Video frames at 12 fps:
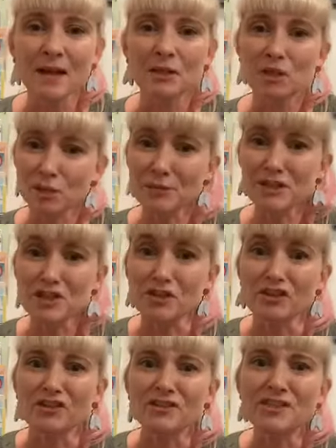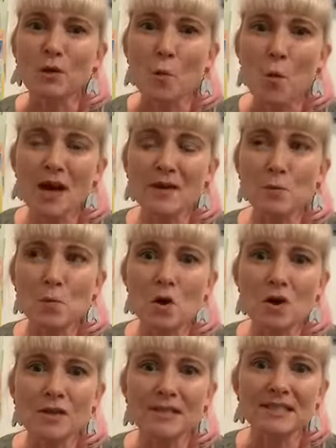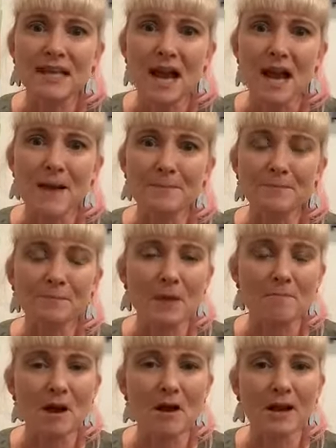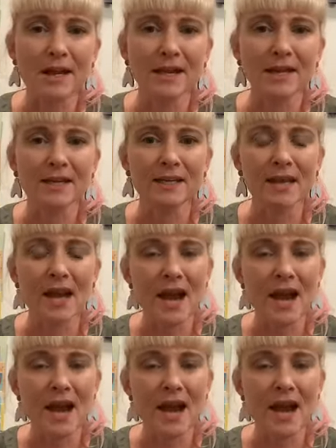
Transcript: Two issues. One was my